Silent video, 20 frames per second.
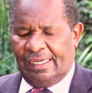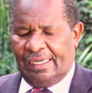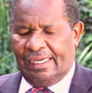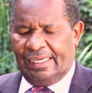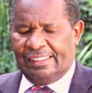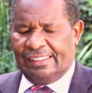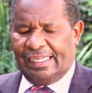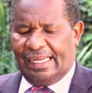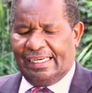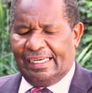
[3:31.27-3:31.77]

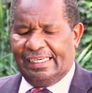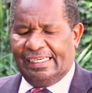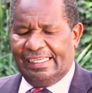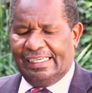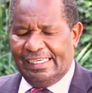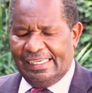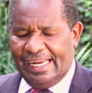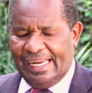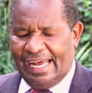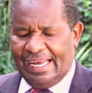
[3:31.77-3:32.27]
is that
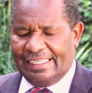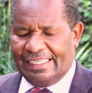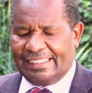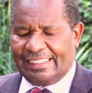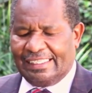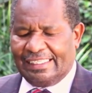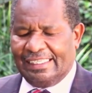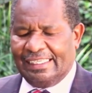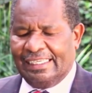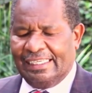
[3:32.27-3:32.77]

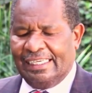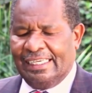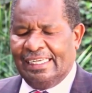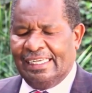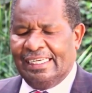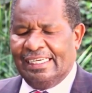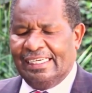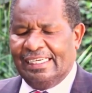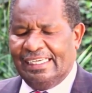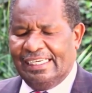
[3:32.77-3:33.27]
leaders
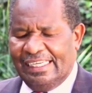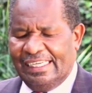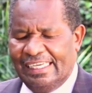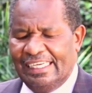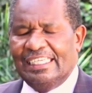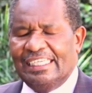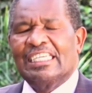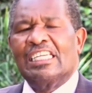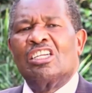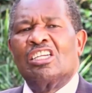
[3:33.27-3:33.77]

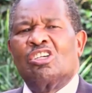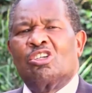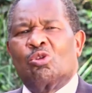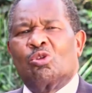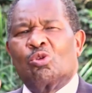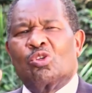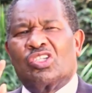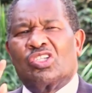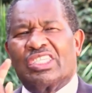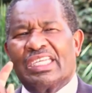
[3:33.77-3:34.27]
need
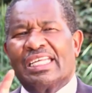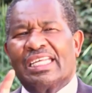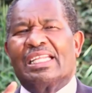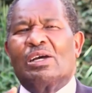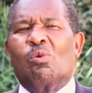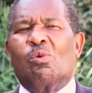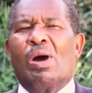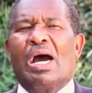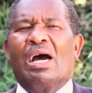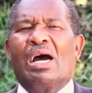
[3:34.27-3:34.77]
to see
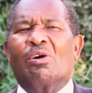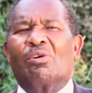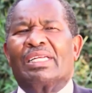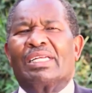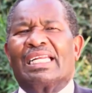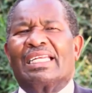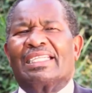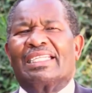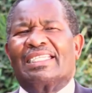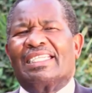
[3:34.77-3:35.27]
the
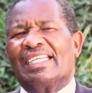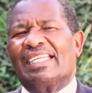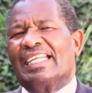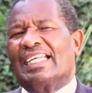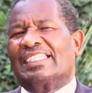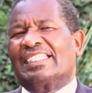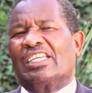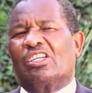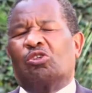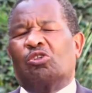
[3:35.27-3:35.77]
world and see
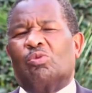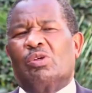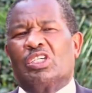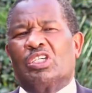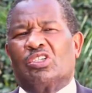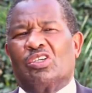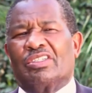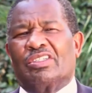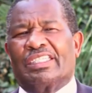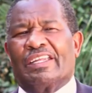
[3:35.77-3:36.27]
the
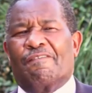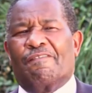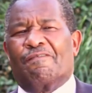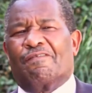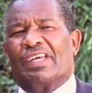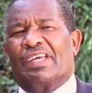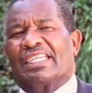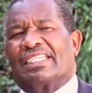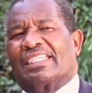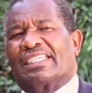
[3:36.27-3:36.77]
situations they
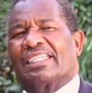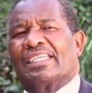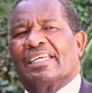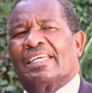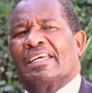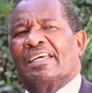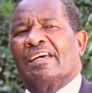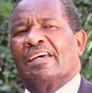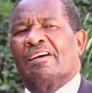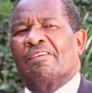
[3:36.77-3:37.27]
face
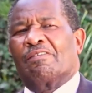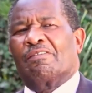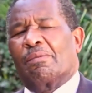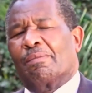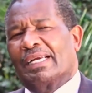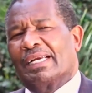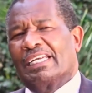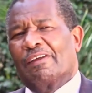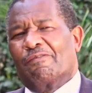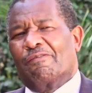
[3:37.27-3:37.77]

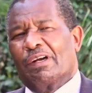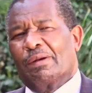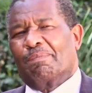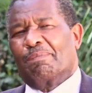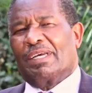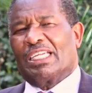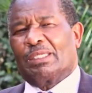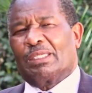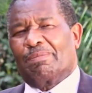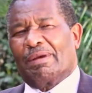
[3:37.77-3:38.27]
from a different
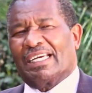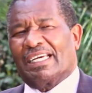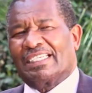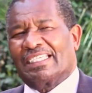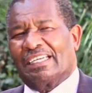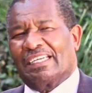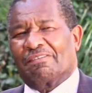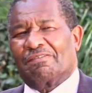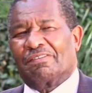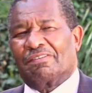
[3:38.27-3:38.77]

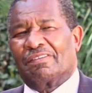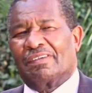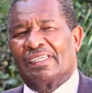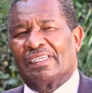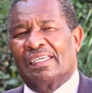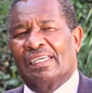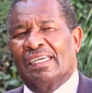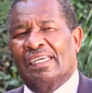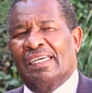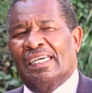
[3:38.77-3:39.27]
perspective.
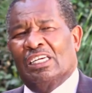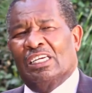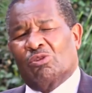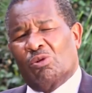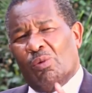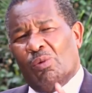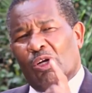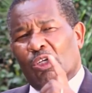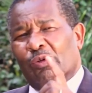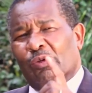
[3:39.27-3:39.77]
And
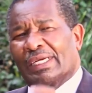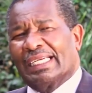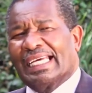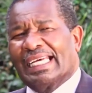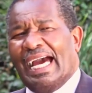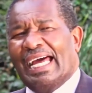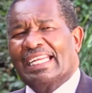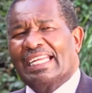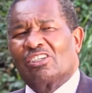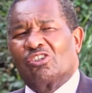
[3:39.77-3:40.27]
so I want to
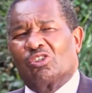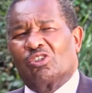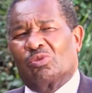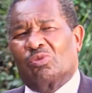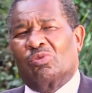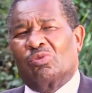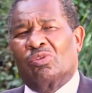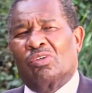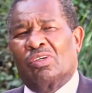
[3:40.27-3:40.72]
encourage you,